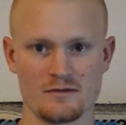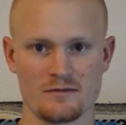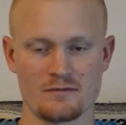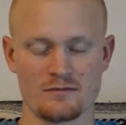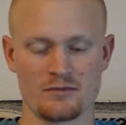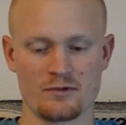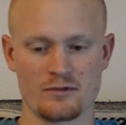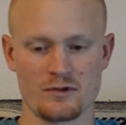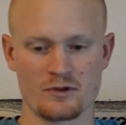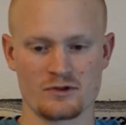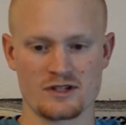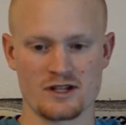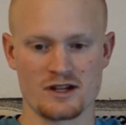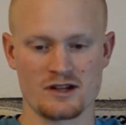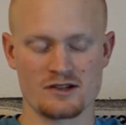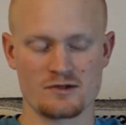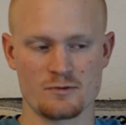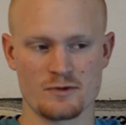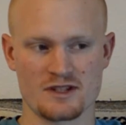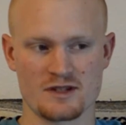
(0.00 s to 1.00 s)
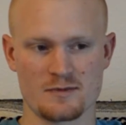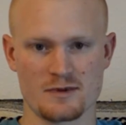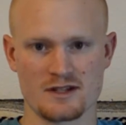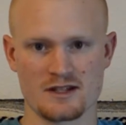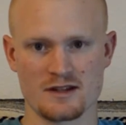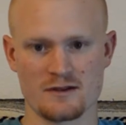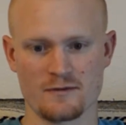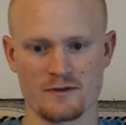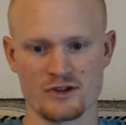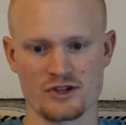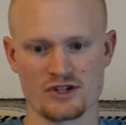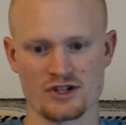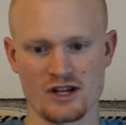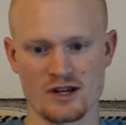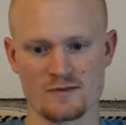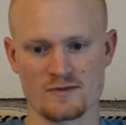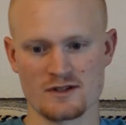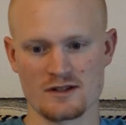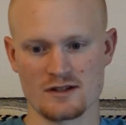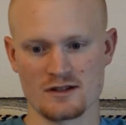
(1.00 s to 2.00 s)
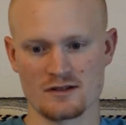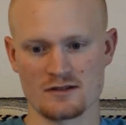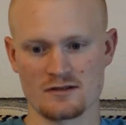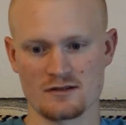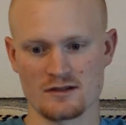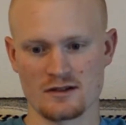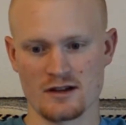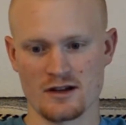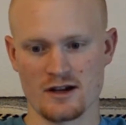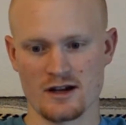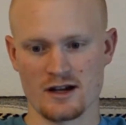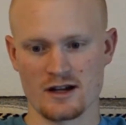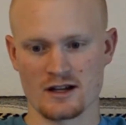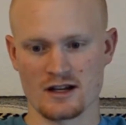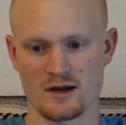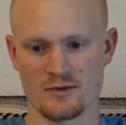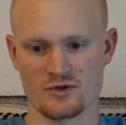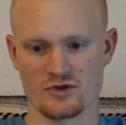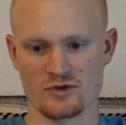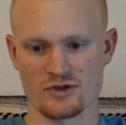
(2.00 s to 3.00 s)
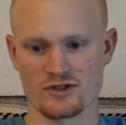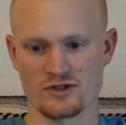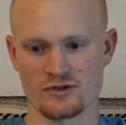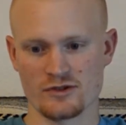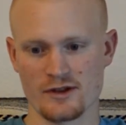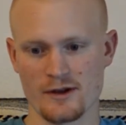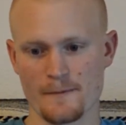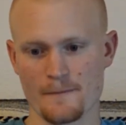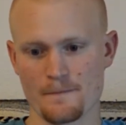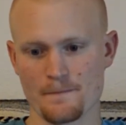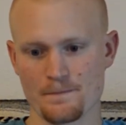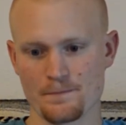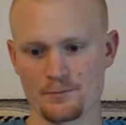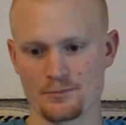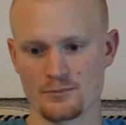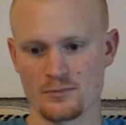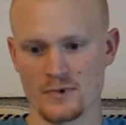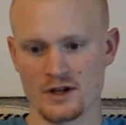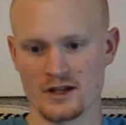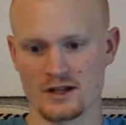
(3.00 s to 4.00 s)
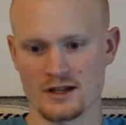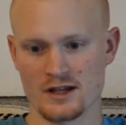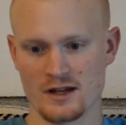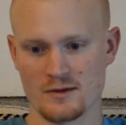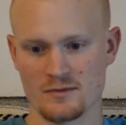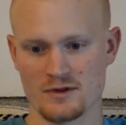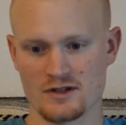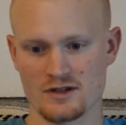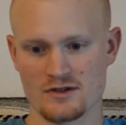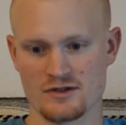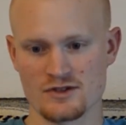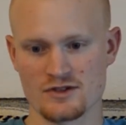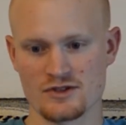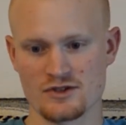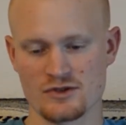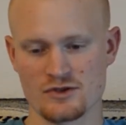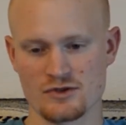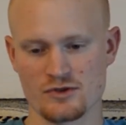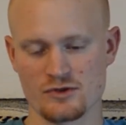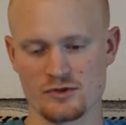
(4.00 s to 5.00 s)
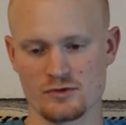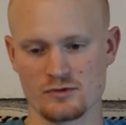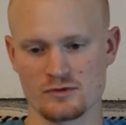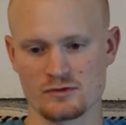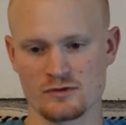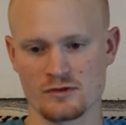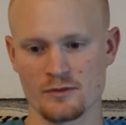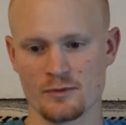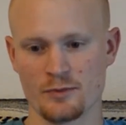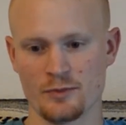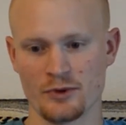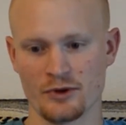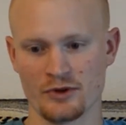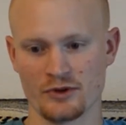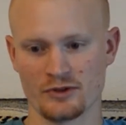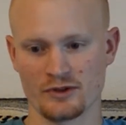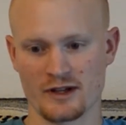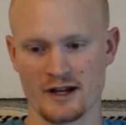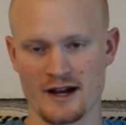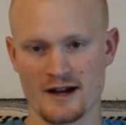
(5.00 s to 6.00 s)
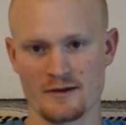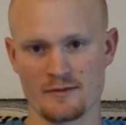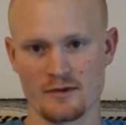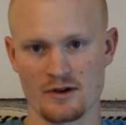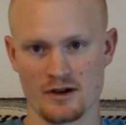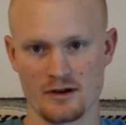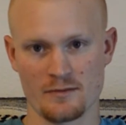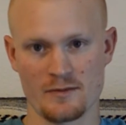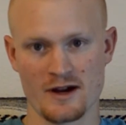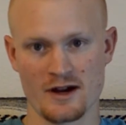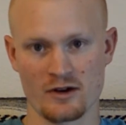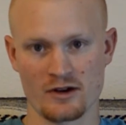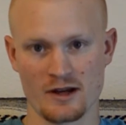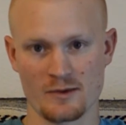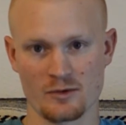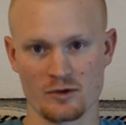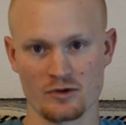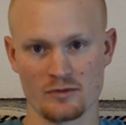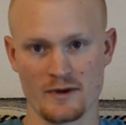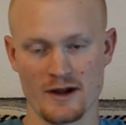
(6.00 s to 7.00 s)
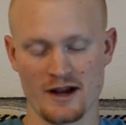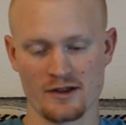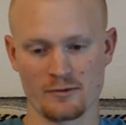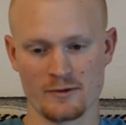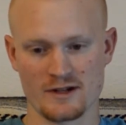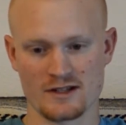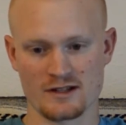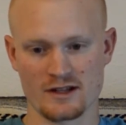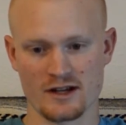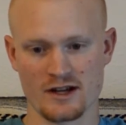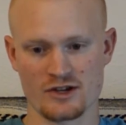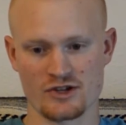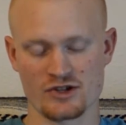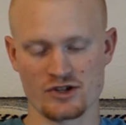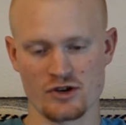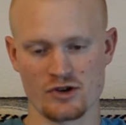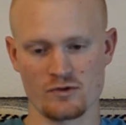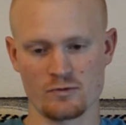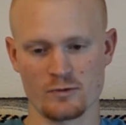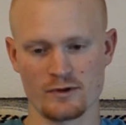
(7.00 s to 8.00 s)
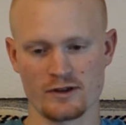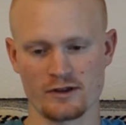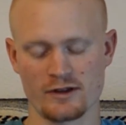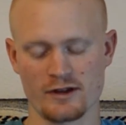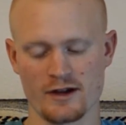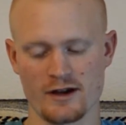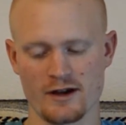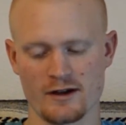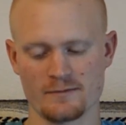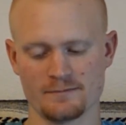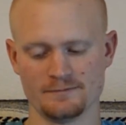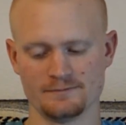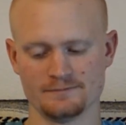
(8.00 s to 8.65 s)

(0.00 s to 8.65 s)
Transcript: proteins with specific shapes and chemistry to them can be used to build biochemical pathways, like I showed with the